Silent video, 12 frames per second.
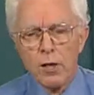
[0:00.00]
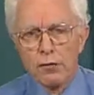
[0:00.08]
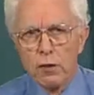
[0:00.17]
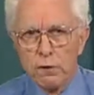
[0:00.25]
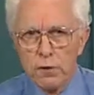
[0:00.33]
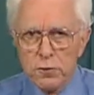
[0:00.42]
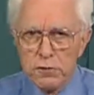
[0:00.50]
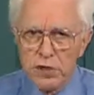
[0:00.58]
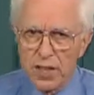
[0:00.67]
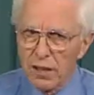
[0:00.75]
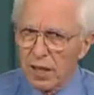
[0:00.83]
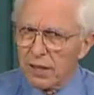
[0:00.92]
So if you
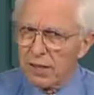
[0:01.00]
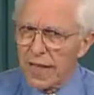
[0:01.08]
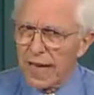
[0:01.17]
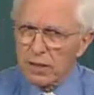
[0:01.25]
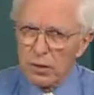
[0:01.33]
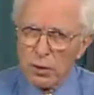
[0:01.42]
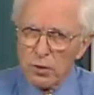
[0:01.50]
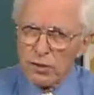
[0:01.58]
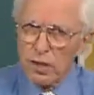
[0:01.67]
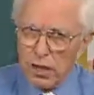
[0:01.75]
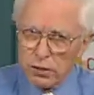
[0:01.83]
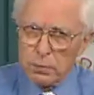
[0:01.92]
still are not close
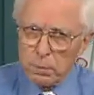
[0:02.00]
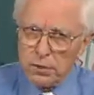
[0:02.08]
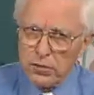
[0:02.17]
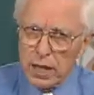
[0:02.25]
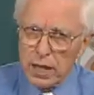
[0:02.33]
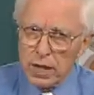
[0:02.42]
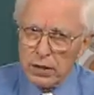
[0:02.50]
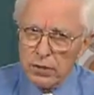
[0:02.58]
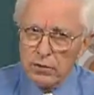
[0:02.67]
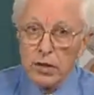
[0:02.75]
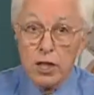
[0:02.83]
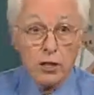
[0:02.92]
to 100% on
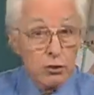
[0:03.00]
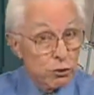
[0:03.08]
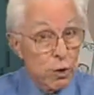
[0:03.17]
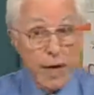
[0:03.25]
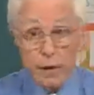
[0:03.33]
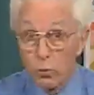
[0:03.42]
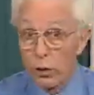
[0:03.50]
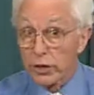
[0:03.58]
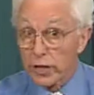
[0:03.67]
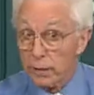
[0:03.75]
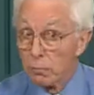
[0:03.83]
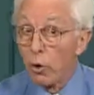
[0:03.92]
this, try
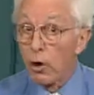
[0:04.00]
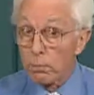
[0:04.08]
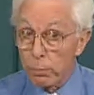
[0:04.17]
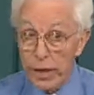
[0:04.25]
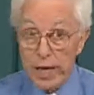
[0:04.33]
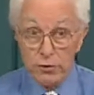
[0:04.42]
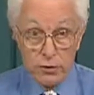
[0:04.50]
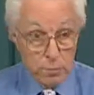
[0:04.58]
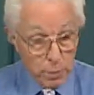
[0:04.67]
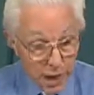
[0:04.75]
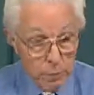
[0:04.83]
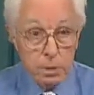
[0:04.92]
working more practice
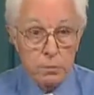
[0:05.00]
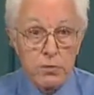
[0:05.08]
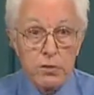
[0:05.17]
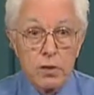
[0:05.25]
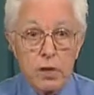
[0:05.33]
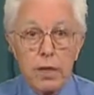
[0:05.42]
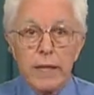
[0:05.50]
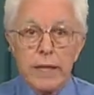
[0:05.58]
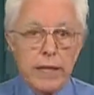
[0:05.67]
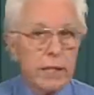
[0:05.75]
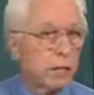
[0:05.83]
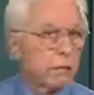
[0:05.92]
problems,
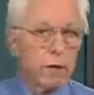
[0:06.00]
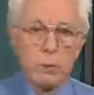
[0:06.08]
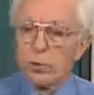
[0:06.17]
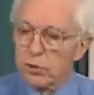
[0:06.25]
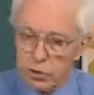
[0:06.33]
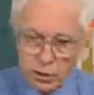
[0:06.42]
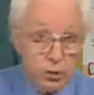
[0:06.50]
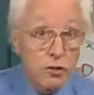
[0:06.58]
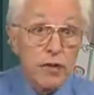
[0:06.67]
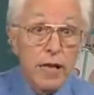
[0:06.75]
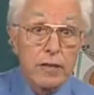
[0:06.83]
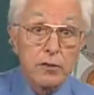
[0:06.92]
either from your
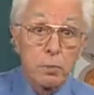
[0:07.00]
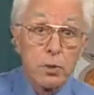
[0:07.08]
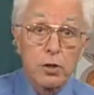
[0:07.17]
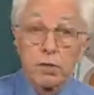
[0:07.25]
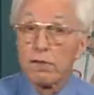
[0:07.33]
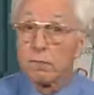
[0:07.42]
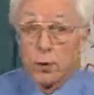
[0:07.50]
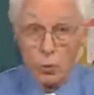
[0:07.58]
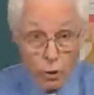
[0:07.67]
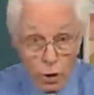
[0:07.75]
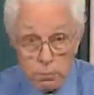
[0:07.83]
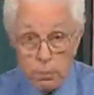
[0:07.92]
current textbook or from the
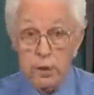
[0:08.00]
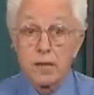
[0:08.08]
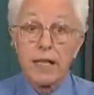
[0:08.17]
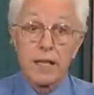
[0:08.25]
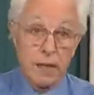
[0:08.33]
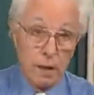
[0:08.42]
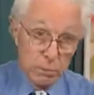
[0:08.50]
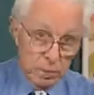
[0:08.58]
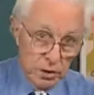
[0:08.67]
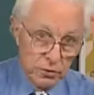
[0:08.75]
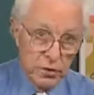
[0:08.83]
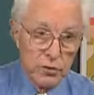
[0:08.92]
workbook that
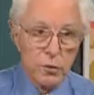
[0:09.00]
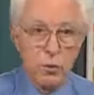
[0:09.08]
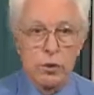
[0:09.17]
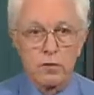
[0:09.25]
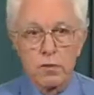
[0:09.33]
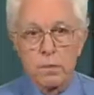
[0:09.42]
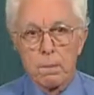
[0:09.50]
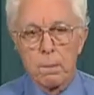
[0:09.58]
accompanies this course.